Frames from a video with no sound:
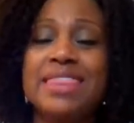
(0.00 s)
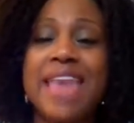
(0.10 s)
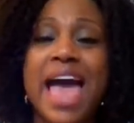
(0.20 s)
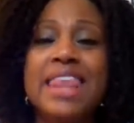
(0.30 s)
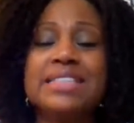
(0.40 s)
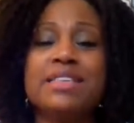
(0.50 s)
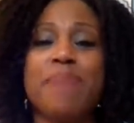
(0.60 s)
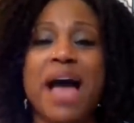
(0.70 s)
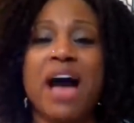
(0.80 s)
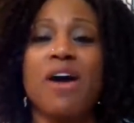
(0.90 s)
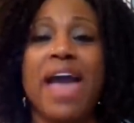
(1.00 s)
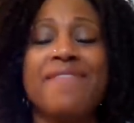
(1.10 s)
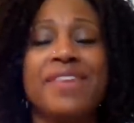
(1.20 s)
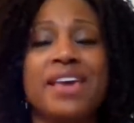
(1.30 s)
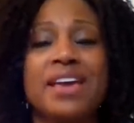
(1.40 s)
That is about
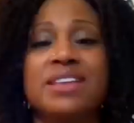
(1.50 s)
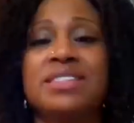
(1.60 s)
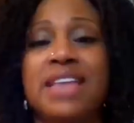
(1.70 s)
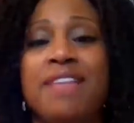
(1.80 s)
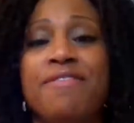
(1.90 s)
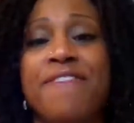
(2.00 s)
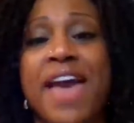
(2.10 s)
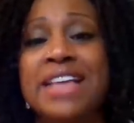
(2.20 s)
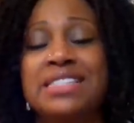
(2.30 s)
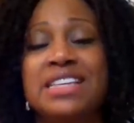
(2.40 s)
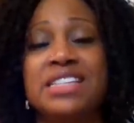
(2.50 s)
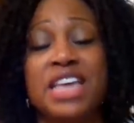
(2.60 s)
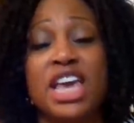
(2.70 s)
having a steadfastness